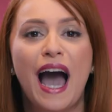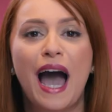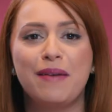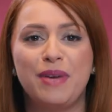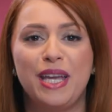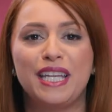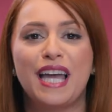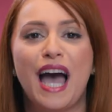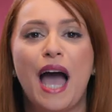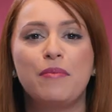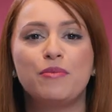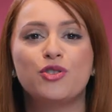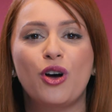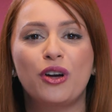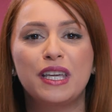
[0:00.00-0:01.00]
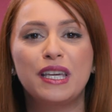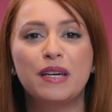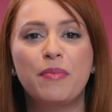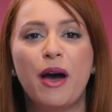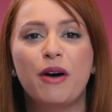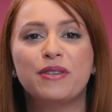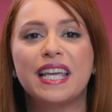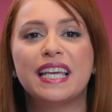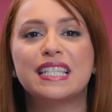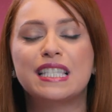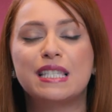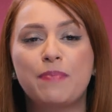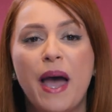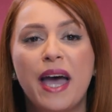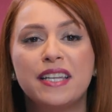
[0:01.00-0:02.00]
I mean, I'm talking about
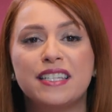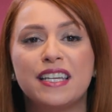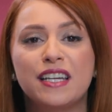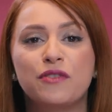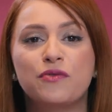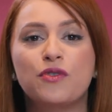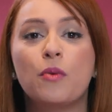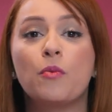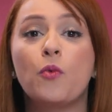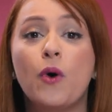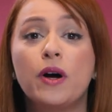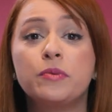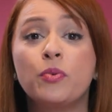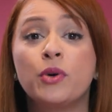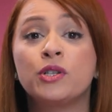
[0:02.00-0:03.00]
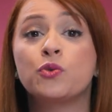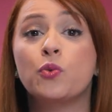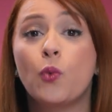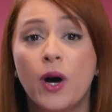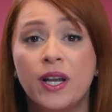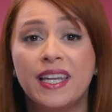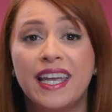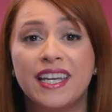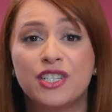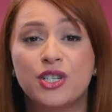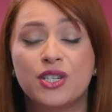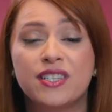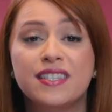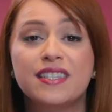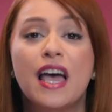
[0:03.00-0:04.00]
expanding from 1.1
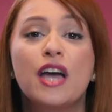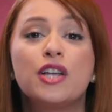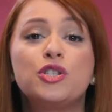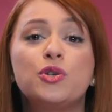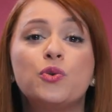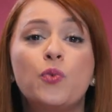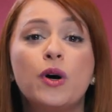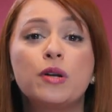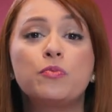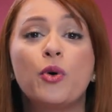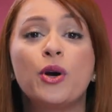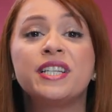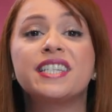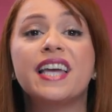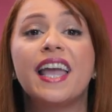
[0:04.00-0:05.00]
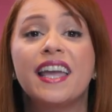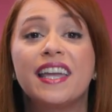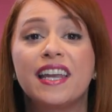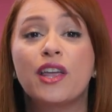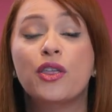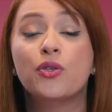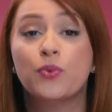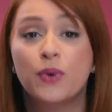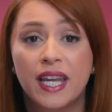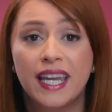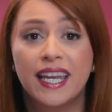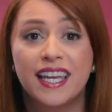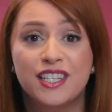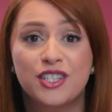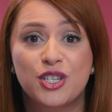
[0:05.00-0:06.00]
inches to
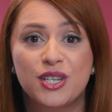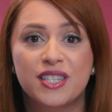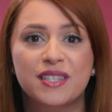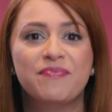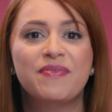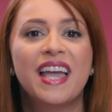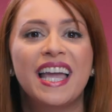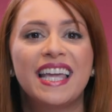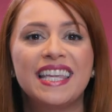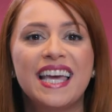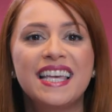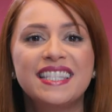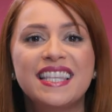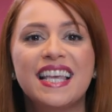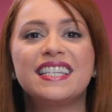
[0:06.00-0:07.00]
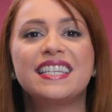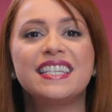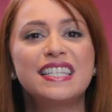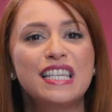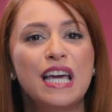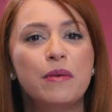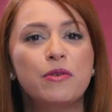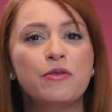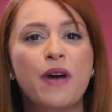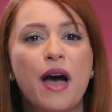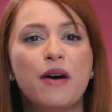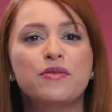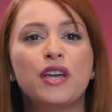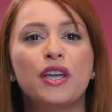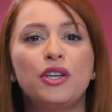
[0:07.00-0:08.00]
1.83 inches. Yes, this time
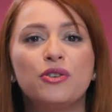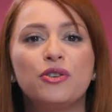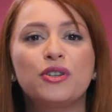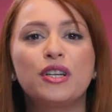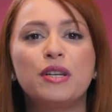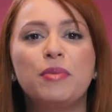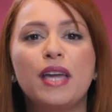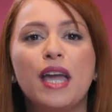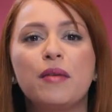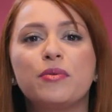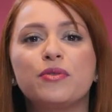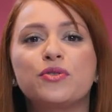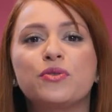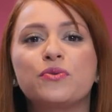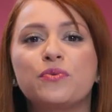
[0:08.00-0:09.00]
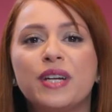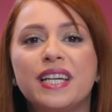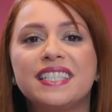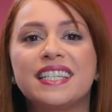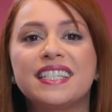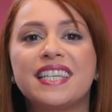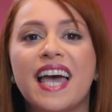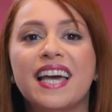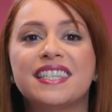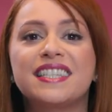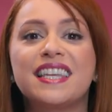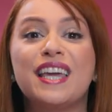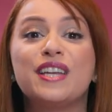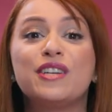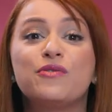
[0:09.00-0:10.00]
around, you're going to be able to read the
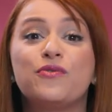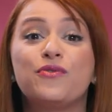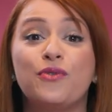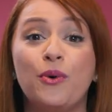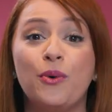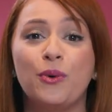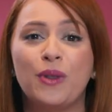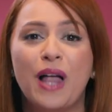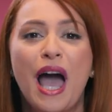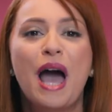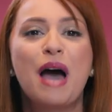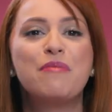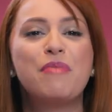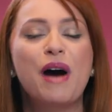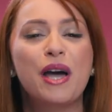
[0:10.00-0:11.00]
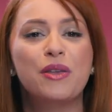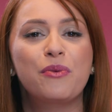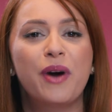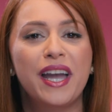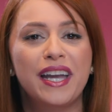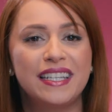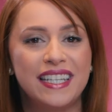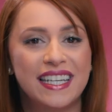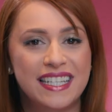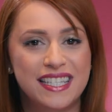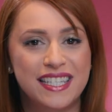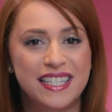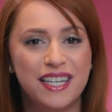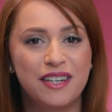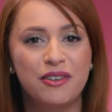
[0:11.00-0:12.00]
text in full. By the way, the
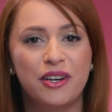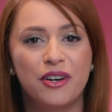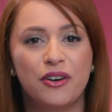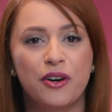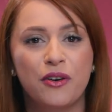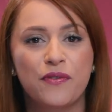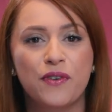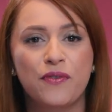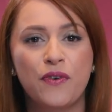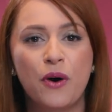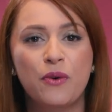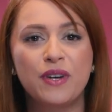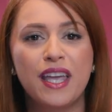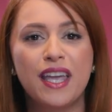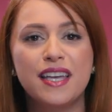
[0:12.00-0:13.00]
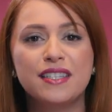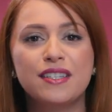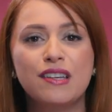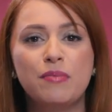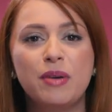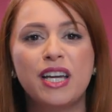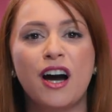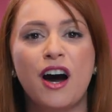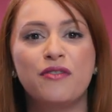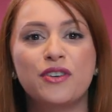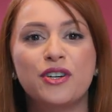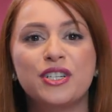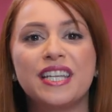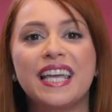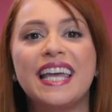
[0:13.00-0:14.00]
exterior of the phone is going to be
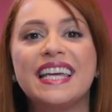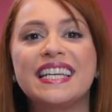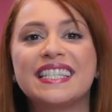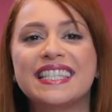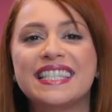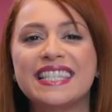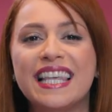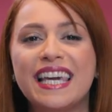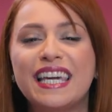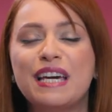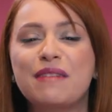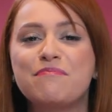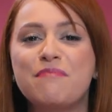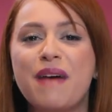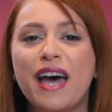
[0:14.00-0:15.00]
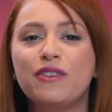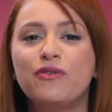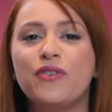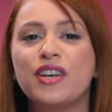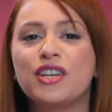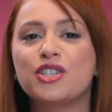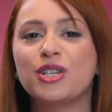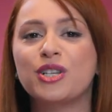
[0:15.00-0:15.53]
covered in slick matte finish